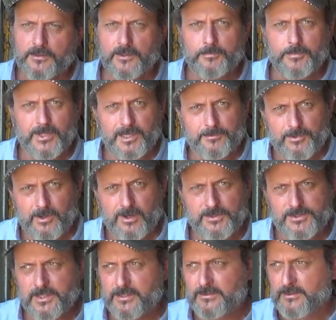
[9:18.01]
the pig
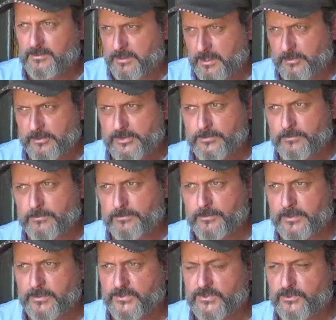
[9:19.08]
project and now
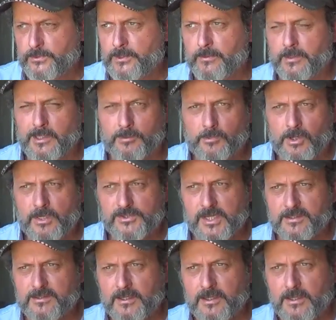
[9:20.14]
this tree railing
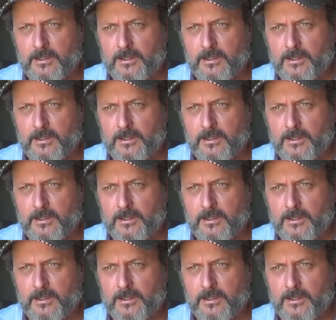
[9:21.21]
project,